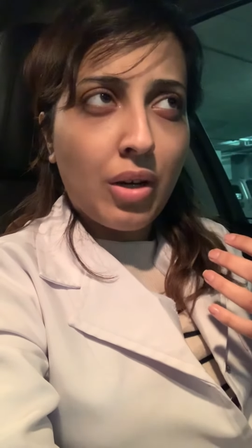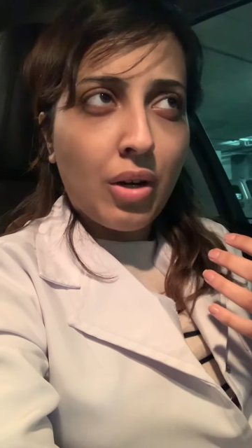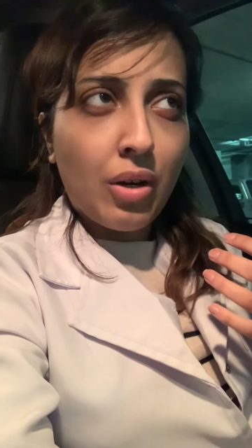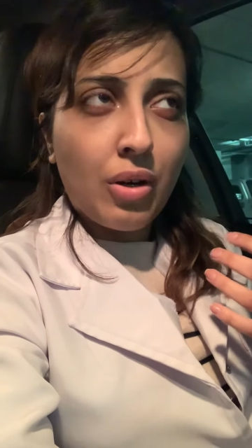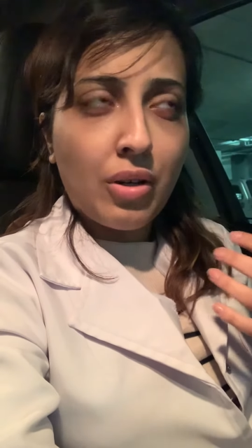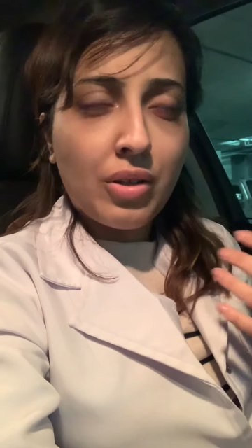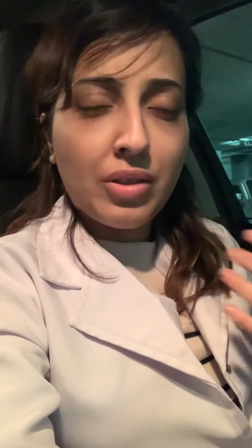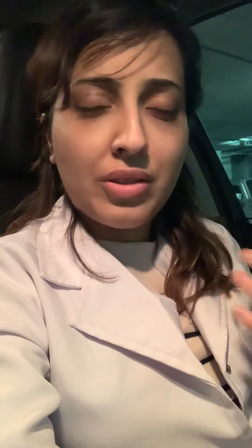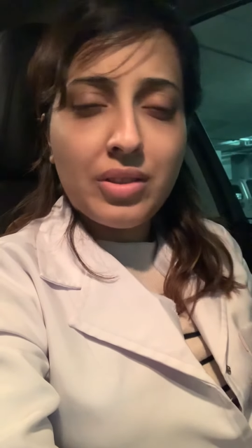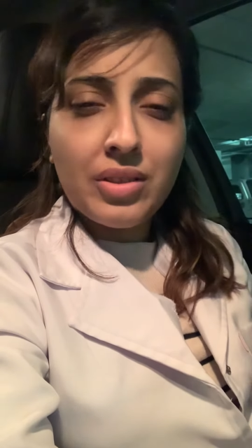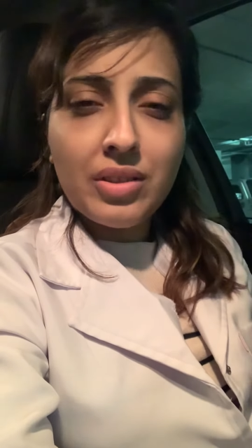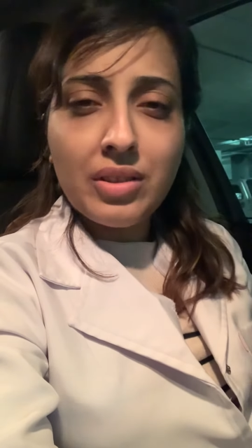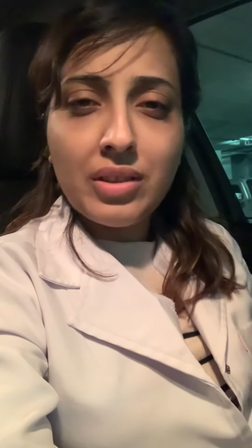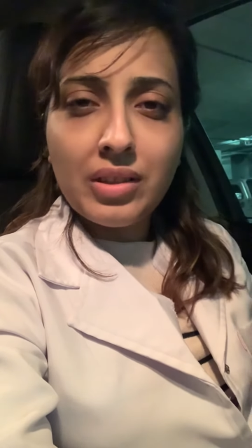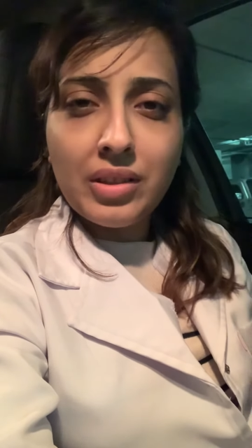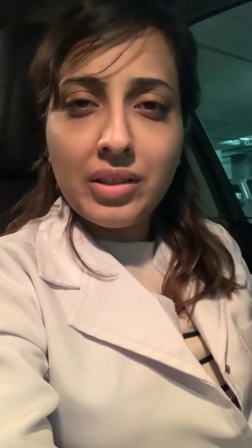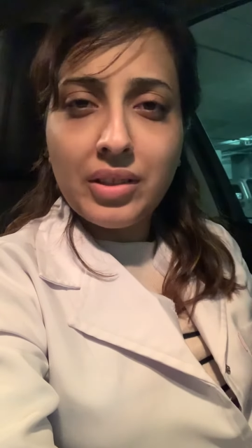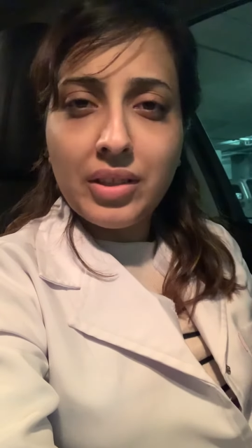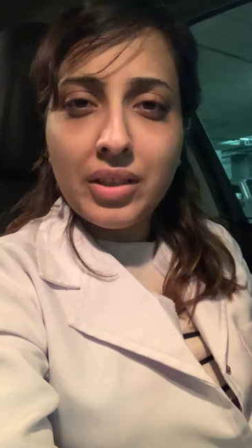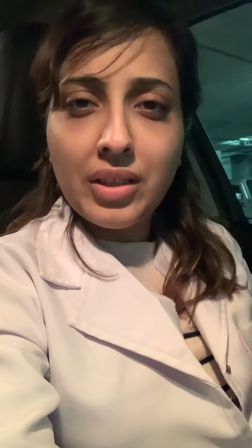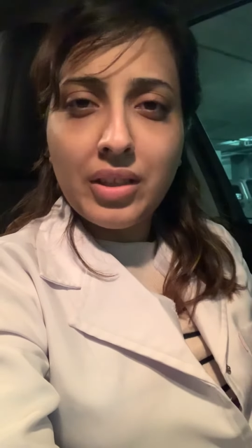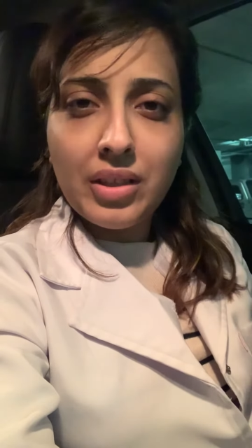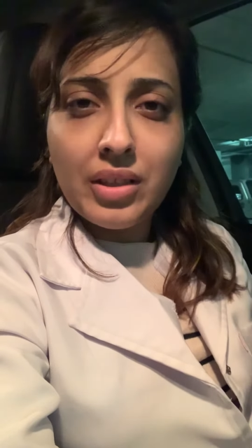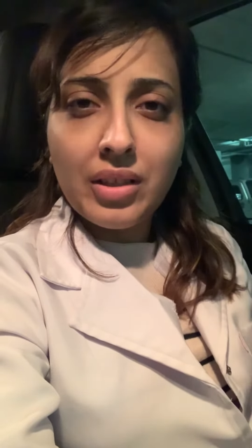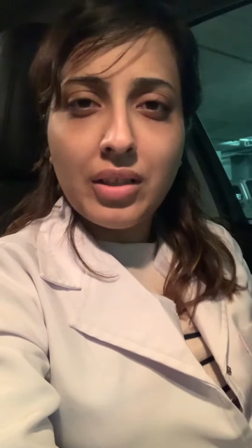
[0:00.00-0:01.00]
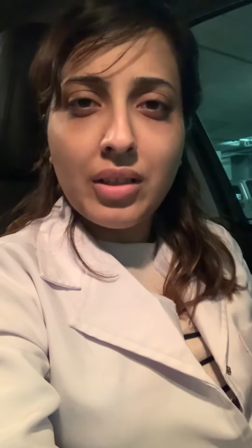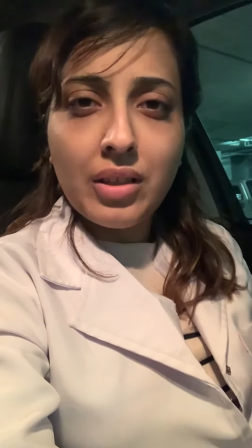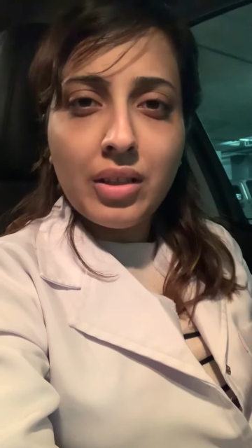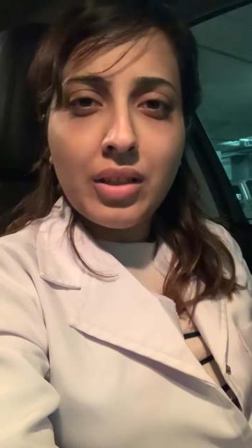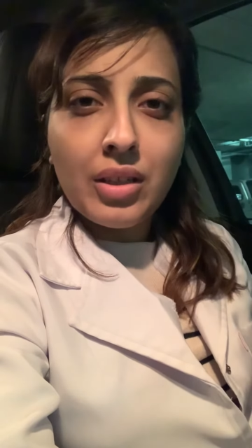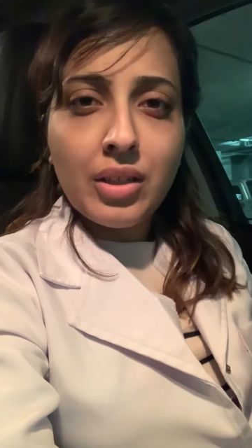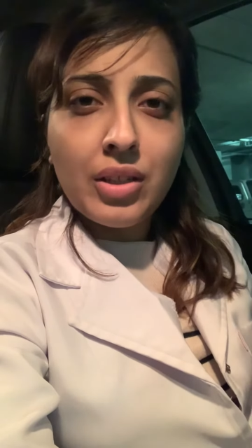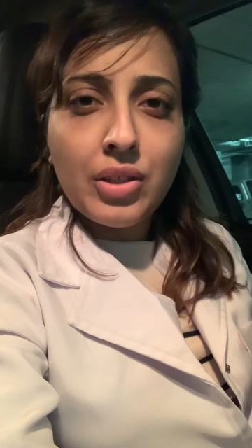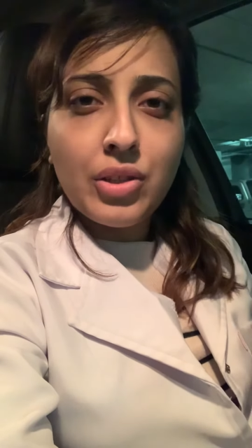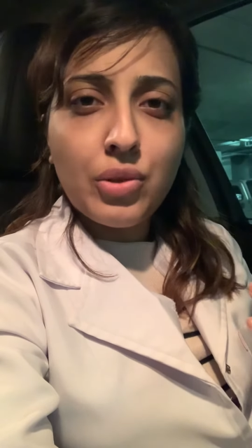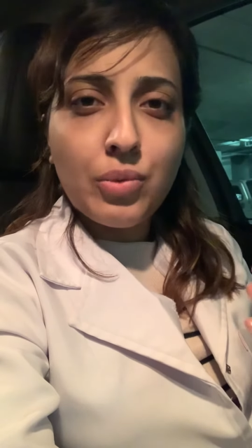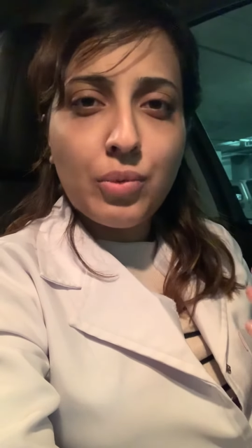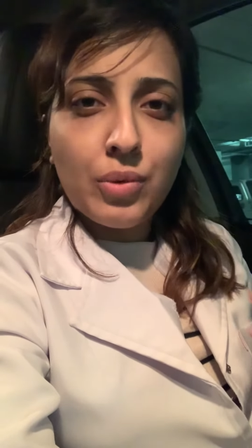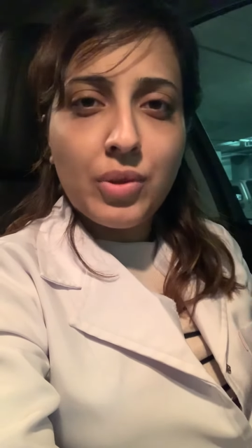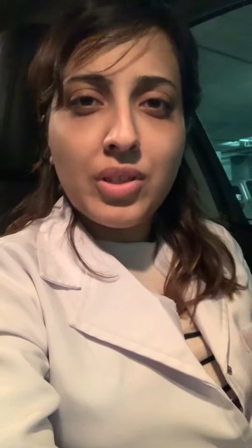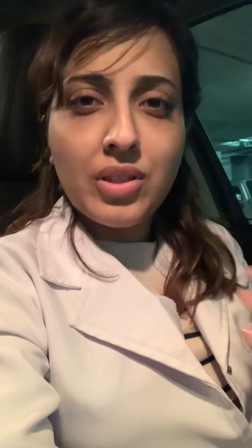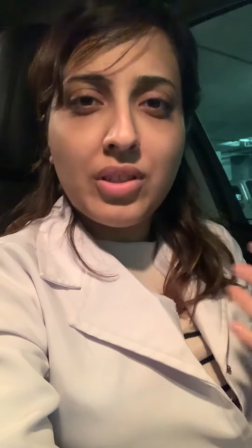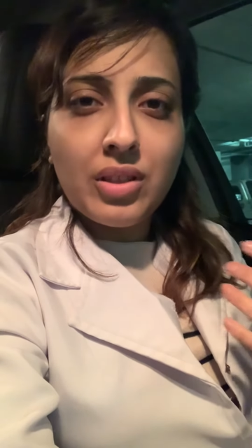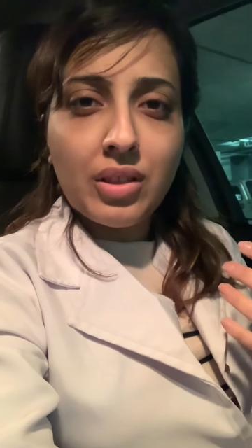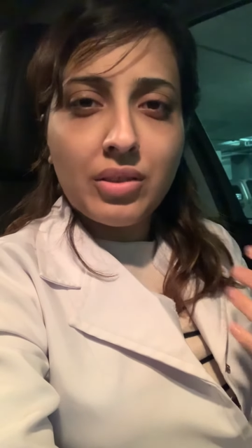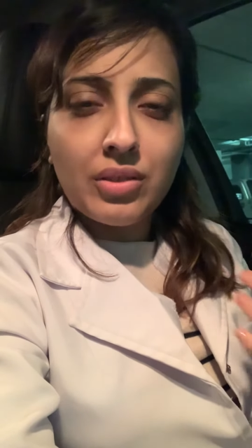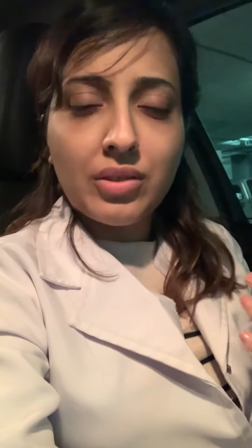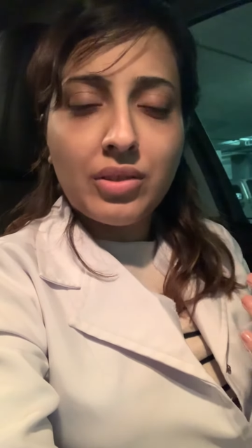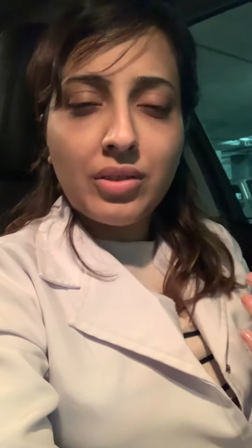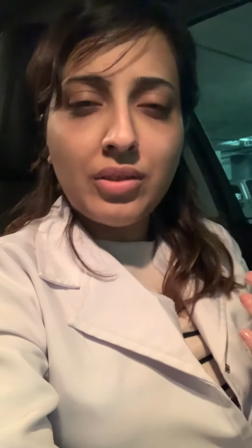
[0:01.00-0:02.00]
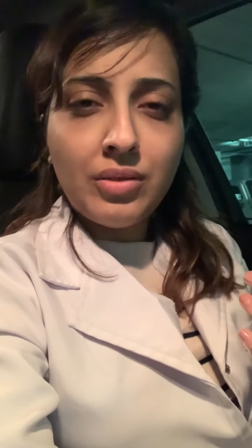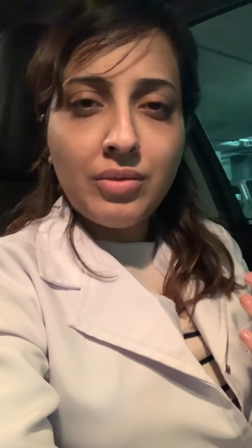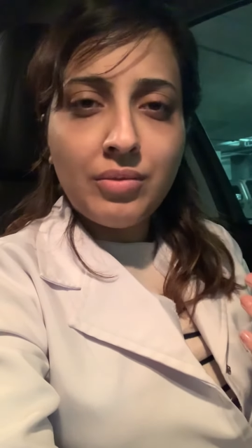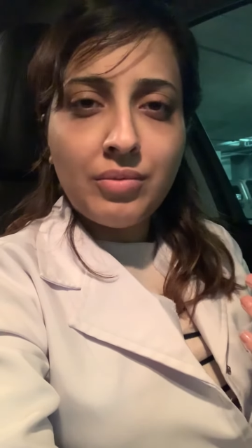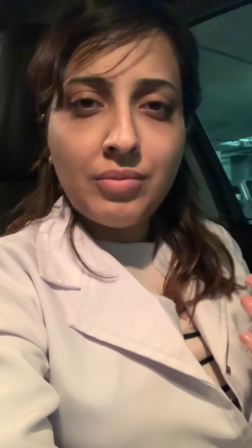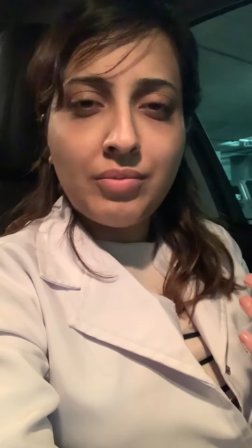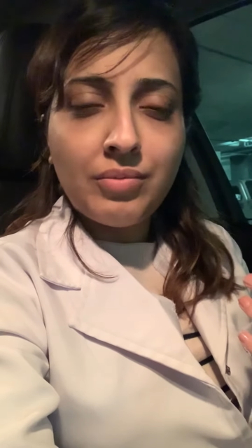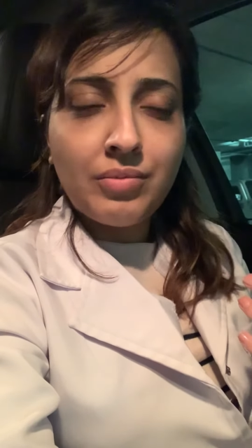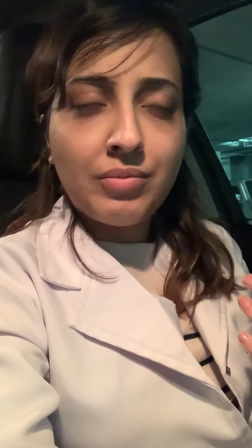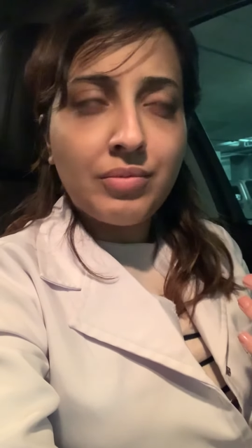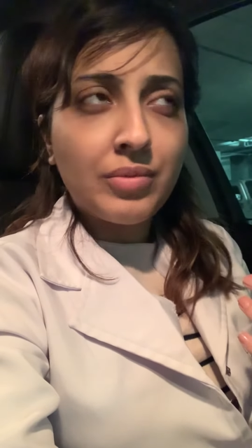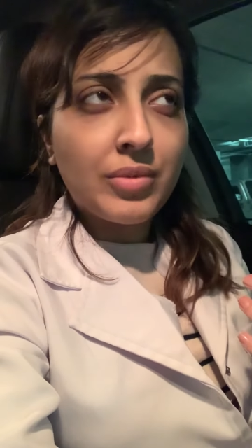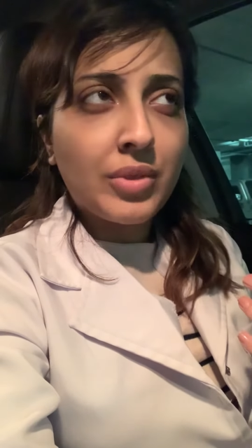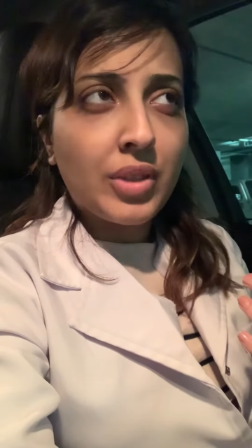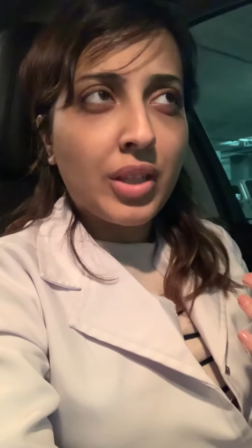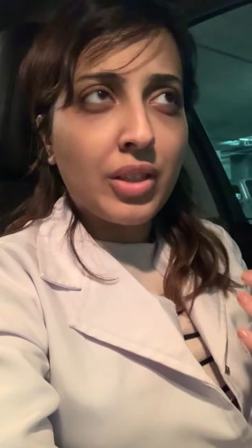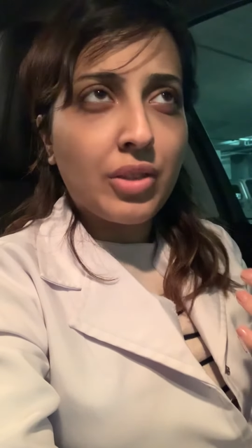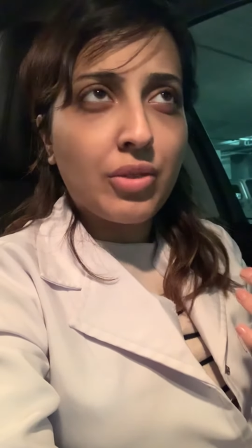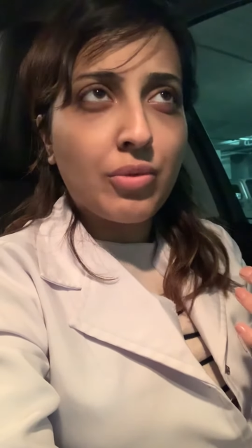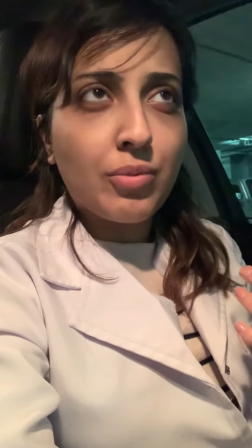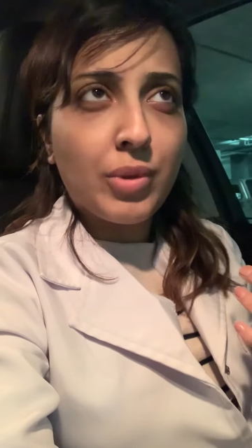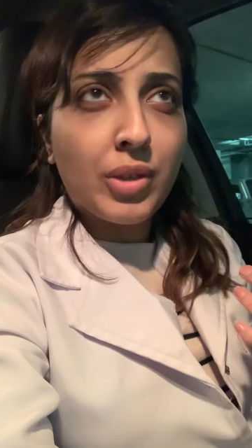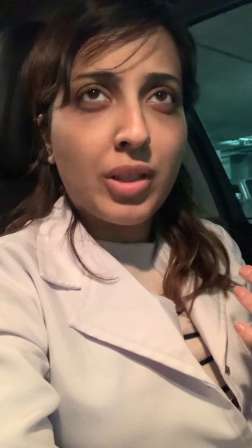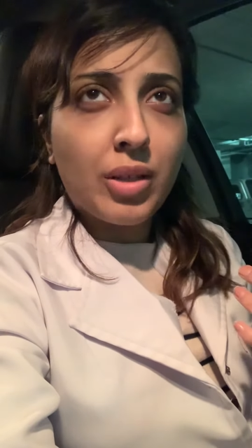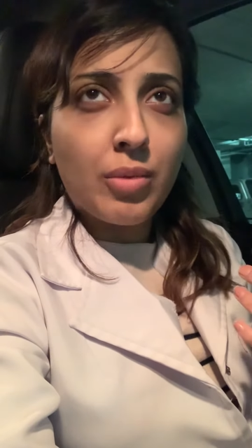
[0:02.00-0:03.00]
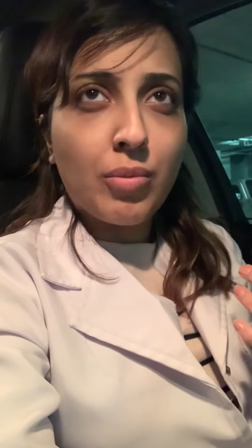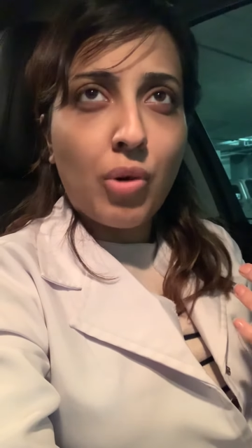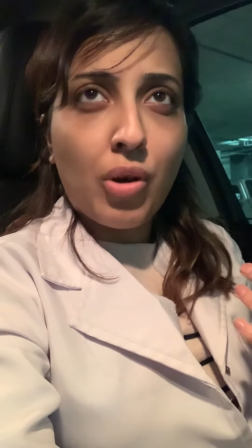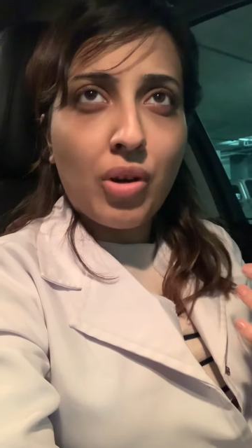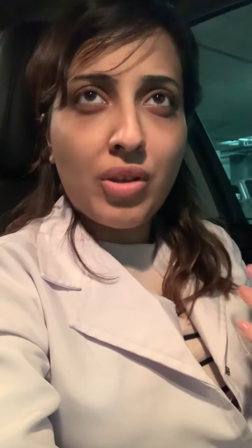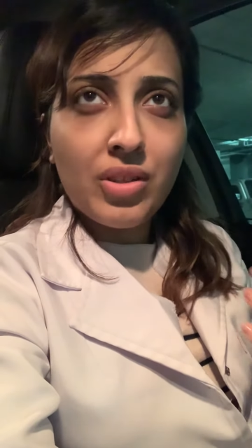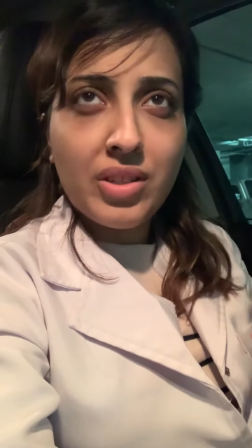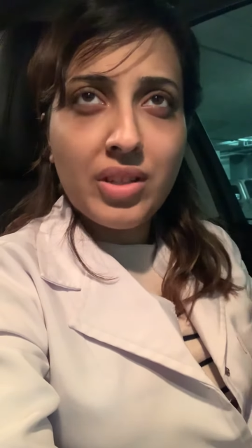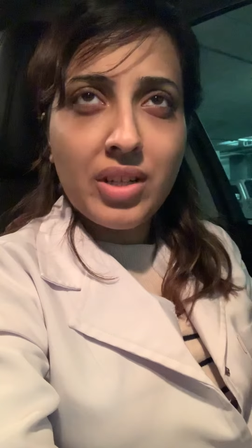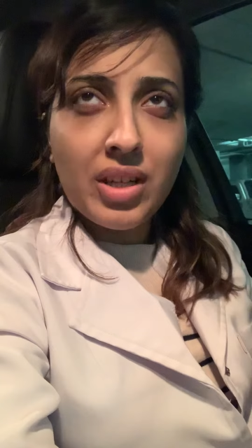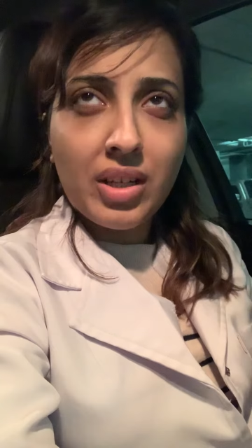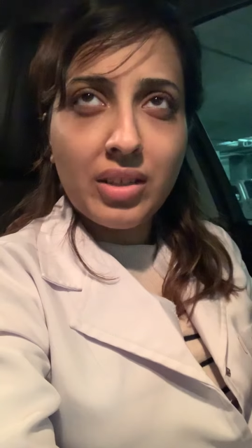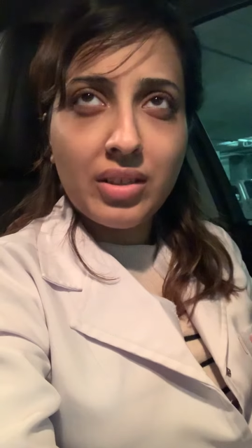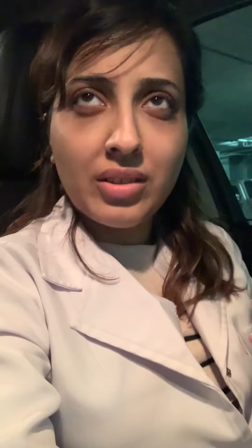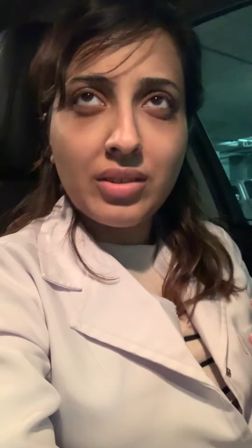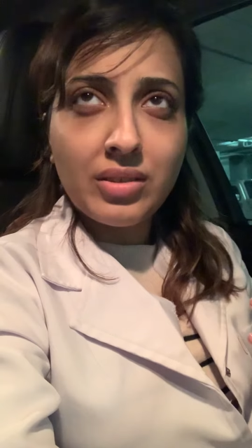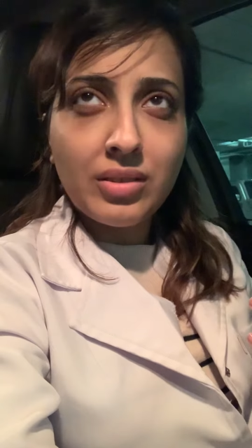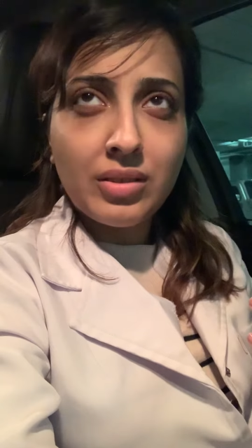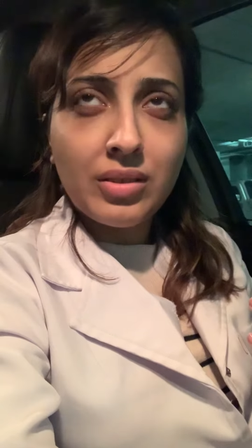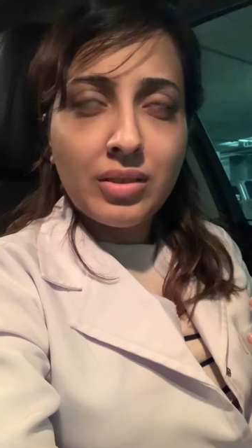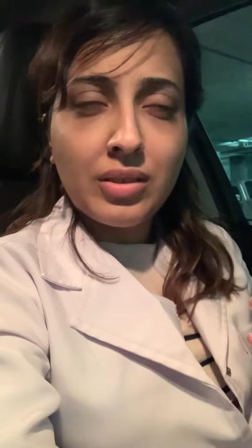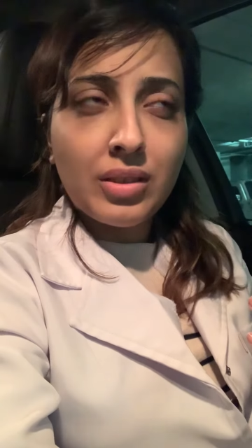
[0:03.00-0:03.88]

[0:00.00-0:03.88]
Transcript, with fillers: hostility towards other and you become hostile